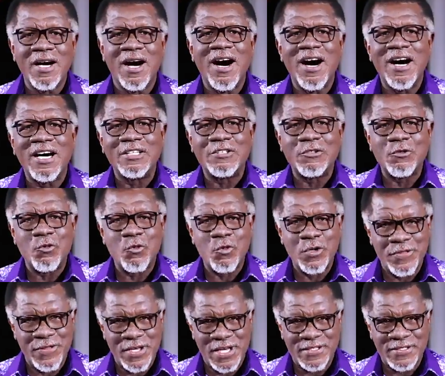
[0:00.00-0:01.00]
God
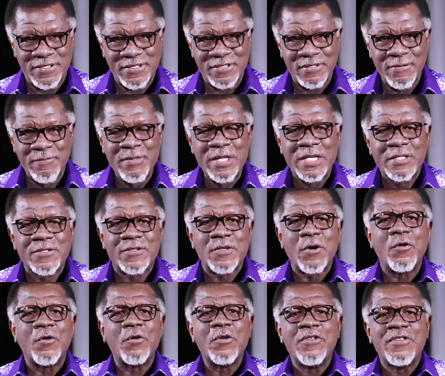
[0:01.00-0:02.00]
with us.
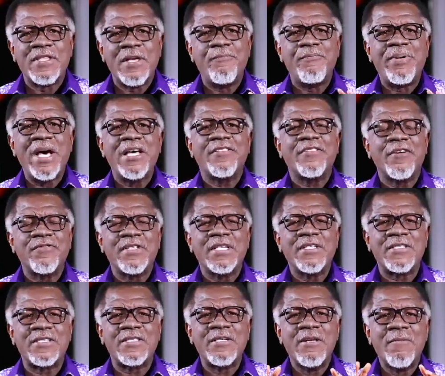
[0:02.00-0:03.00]
So the birth of
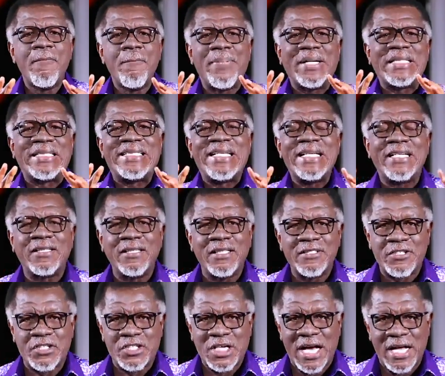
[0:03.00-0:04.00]
this
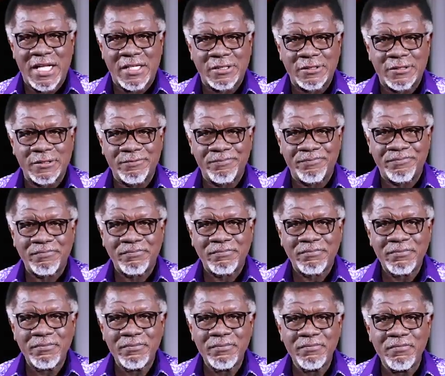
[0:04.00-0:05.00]
particular child,
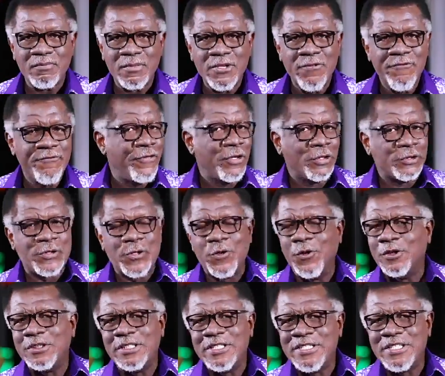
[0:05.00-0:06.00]

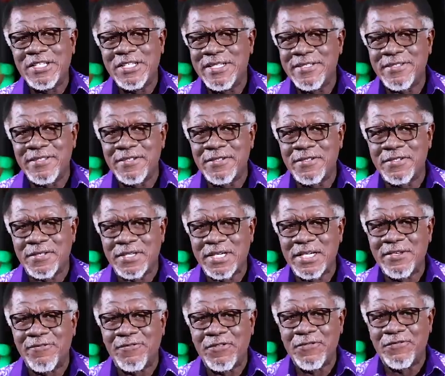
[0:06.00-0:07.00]
foretold in Genesis
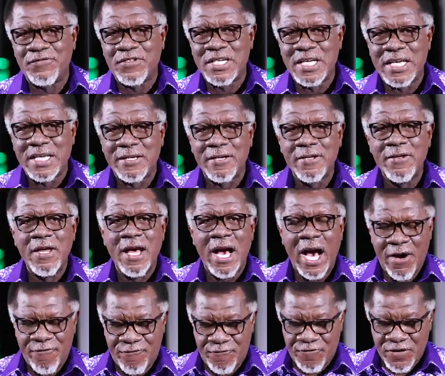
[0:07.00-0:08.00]
3:15,
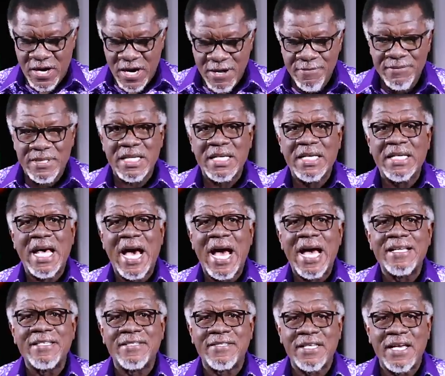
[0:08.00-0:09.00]
affirmed in
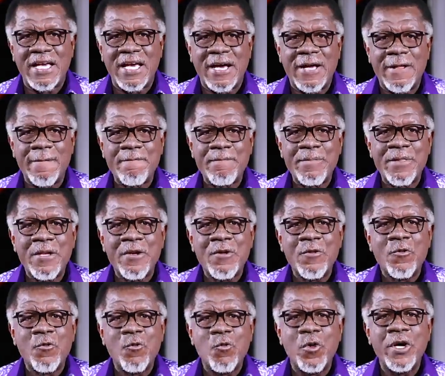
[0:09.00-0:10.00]
Isaiah,
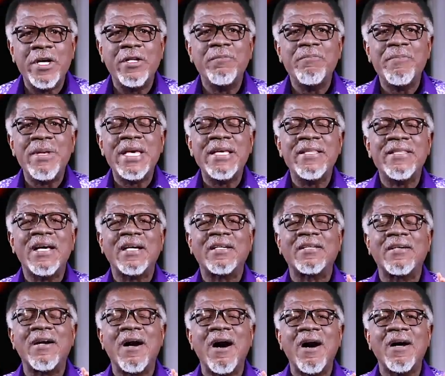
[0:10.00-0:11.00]
will mean
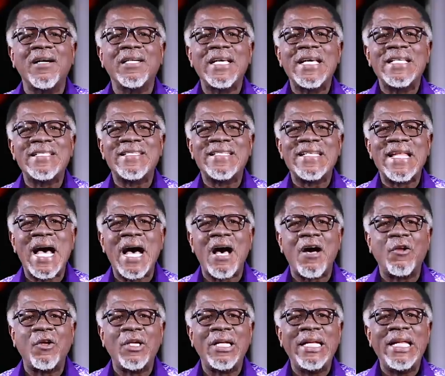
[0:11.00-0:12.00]
that God is
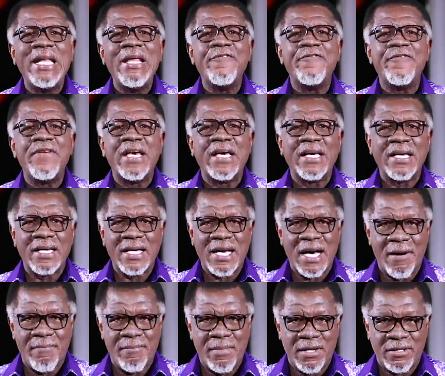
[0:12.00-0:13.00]
now living
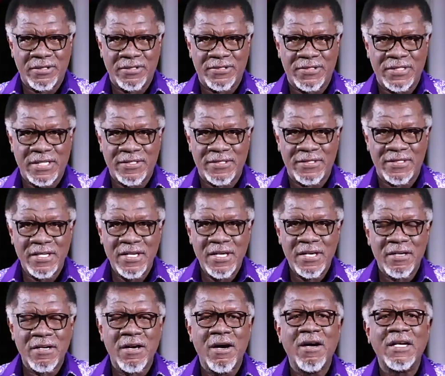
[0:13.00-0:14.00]
amongst us.
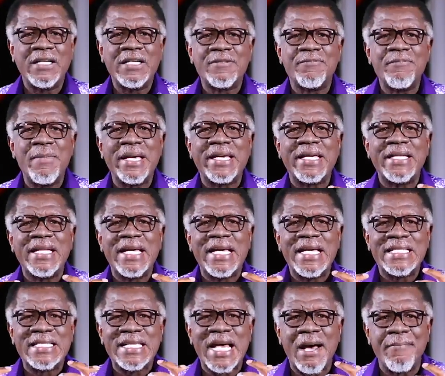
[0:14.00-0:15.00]
God is making
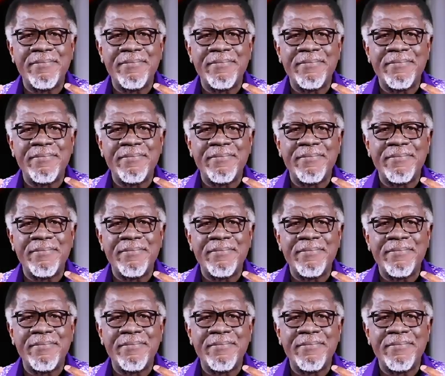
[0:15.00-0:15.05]
his